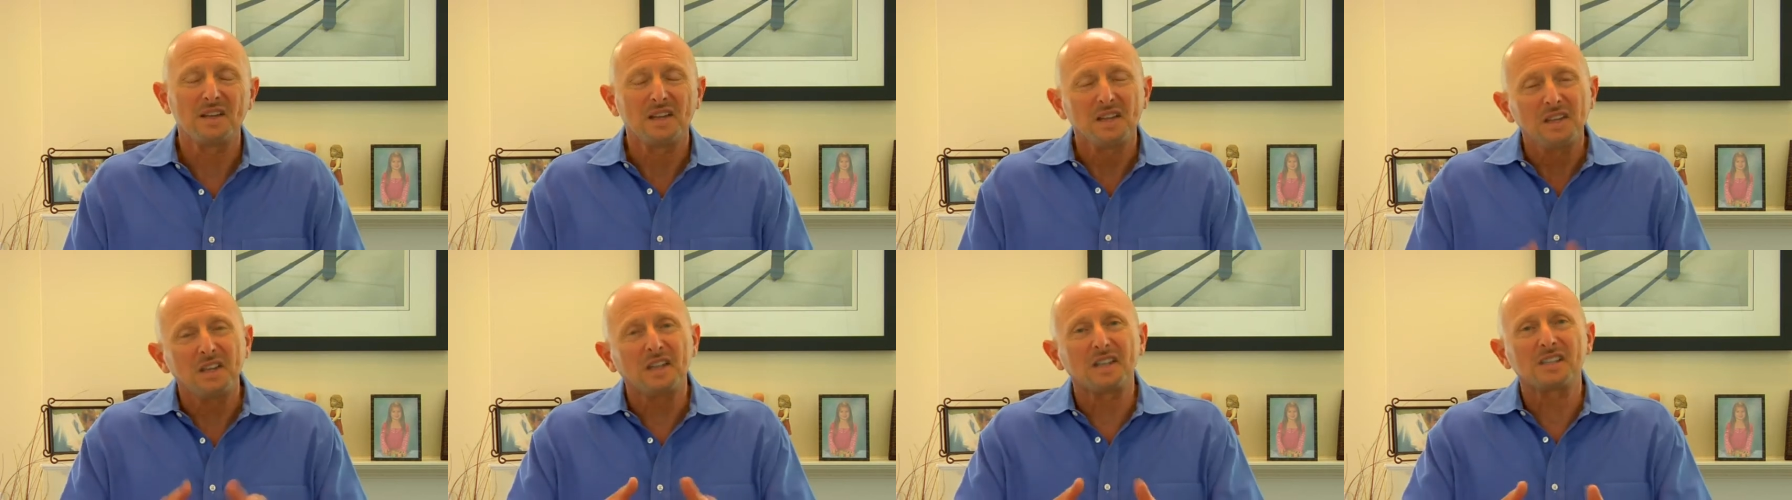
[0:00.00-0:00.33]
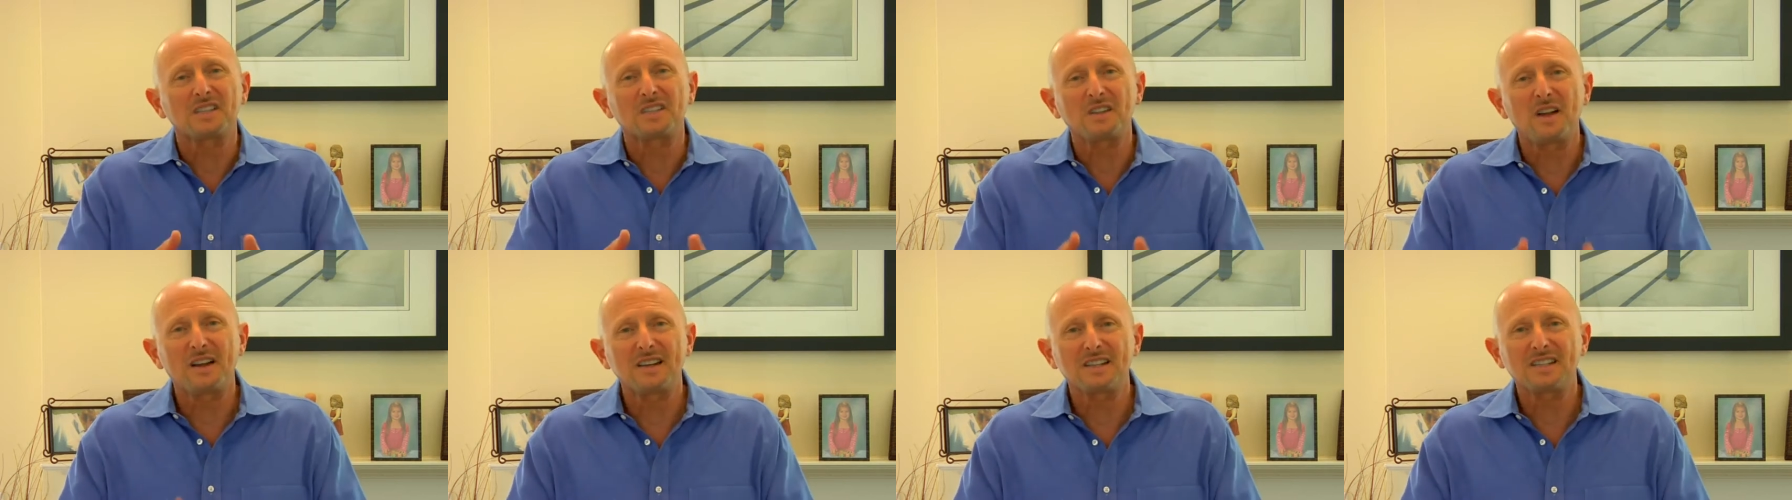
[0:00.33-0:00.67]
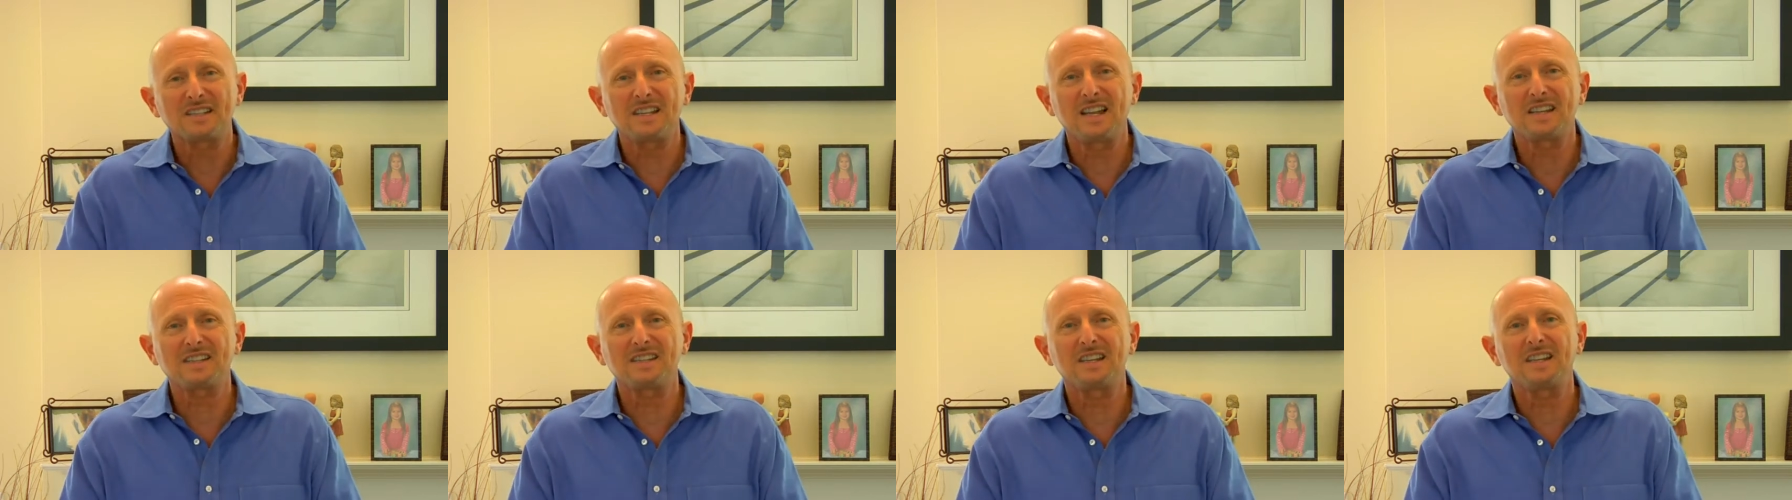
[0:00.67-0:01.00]
You can start
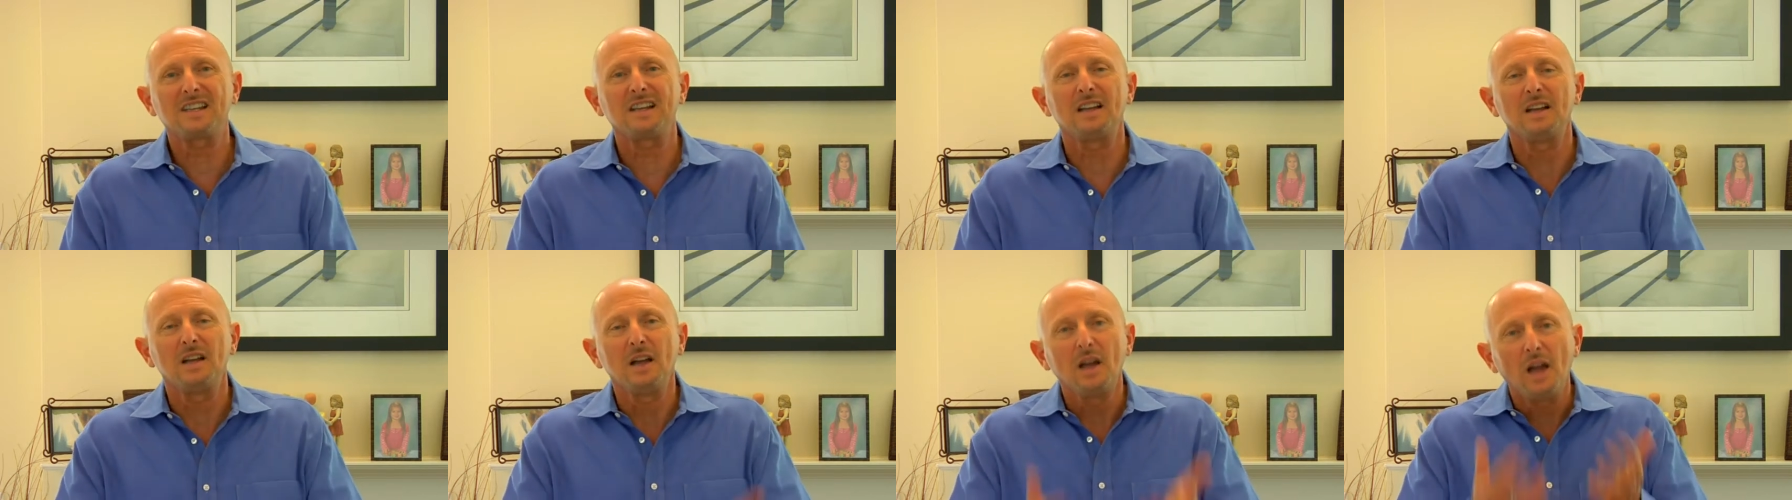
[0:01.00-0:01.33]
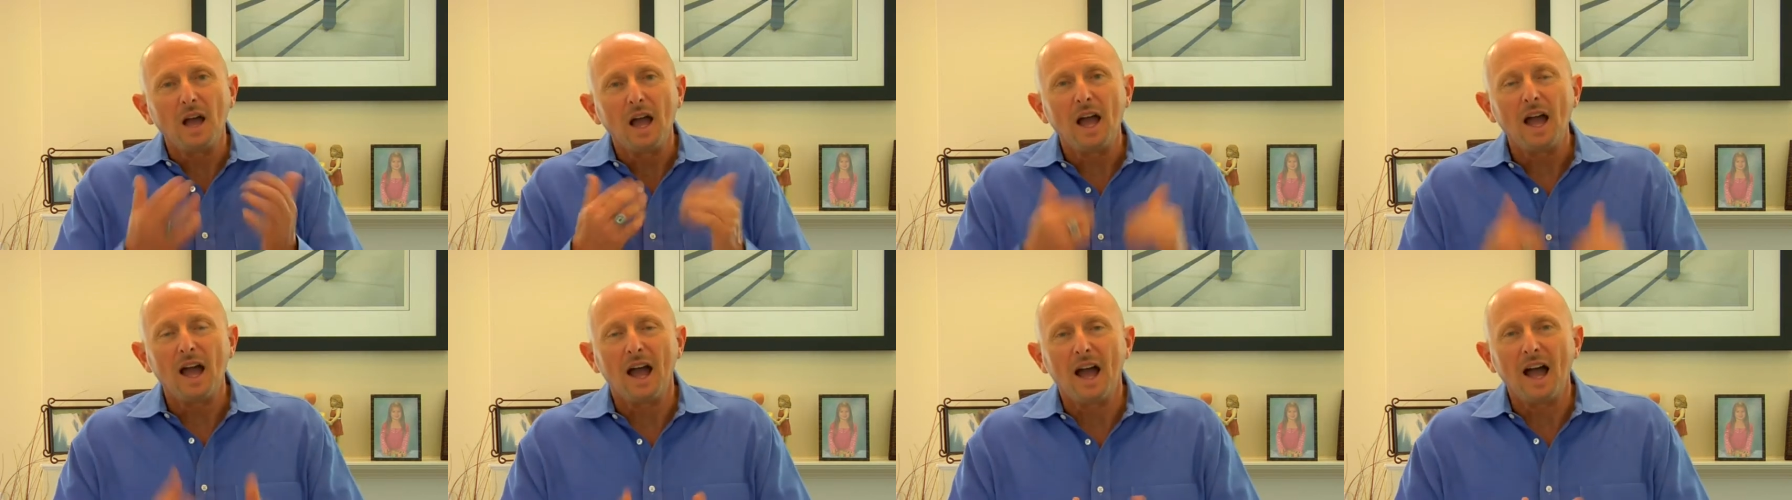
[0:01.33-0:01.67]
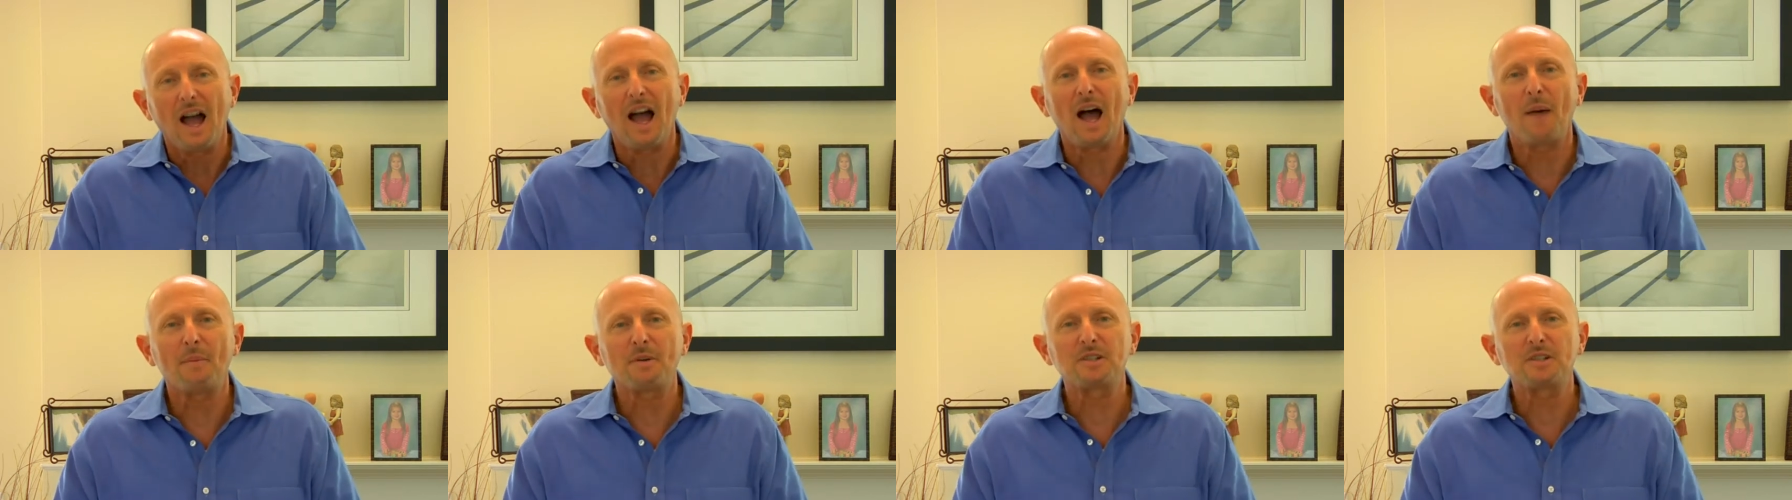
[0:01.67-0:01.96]
assessing how